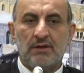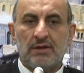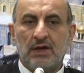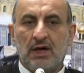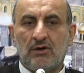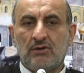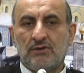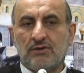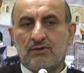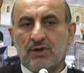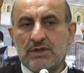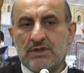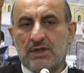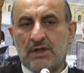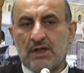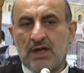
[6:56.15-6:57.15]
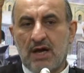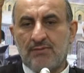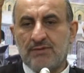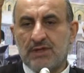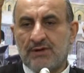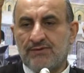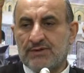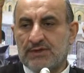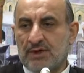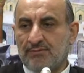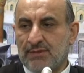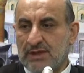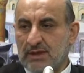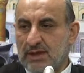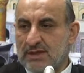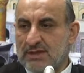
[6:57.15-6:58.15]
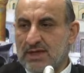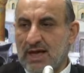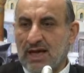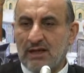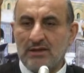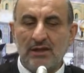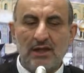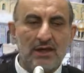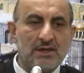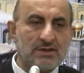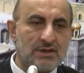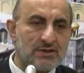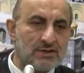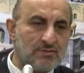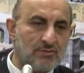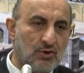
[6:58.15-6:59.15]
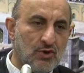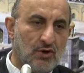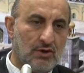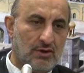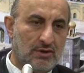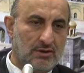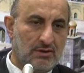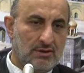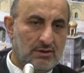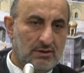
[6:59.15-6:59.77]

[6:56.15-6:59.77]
Now, question comes, if somebody's hand is small,